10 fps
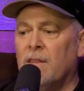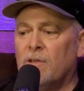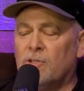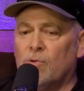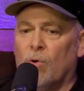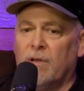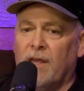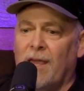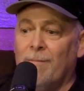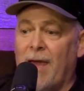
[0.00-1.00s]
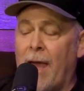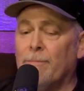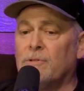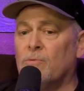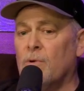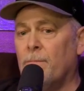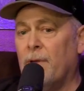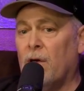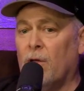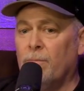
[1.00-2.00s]
The sword came. Absalom
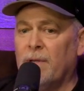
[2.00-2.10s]
rebelled,